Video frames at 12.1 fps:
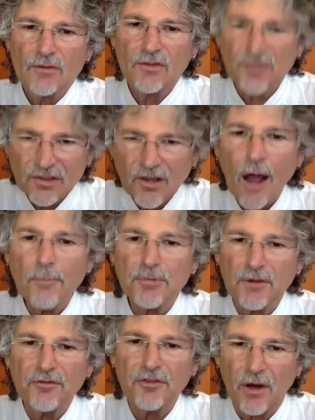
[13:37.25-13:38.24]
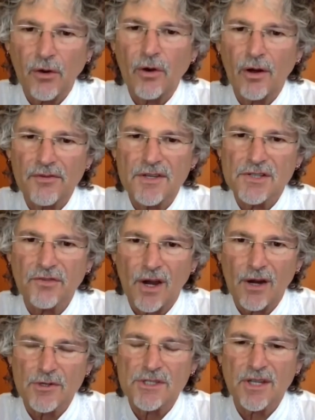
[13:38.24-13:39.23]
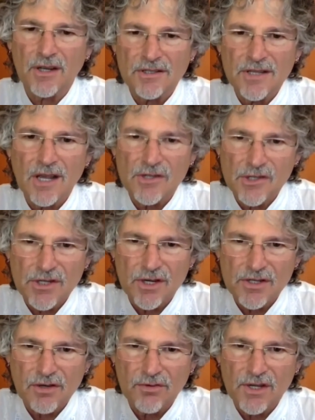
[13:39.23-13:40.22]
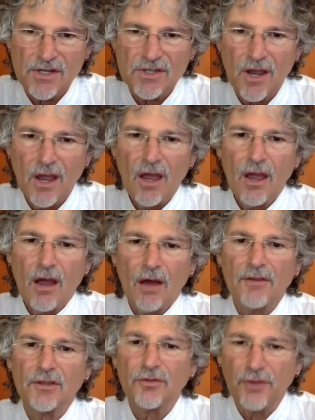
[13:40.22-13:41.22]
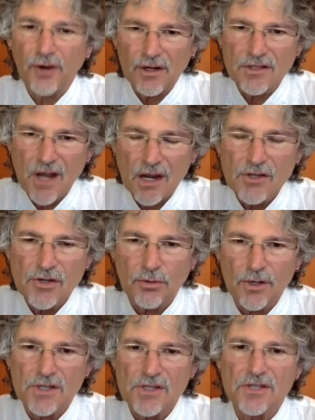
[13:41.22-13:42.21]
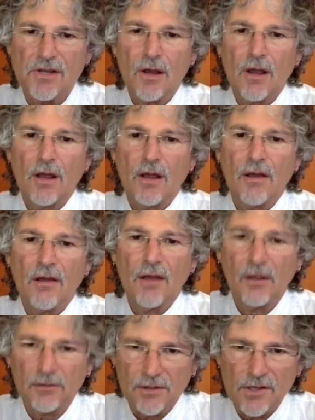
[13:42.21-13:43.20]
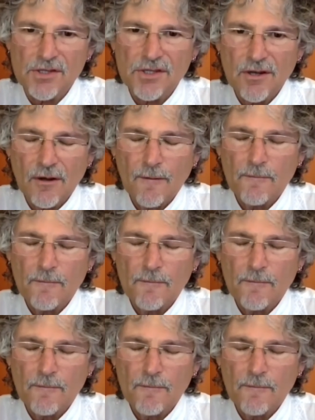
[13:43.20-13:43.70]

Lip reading: to stop the flow of this virus, the contagiousness of this very dangerous illness.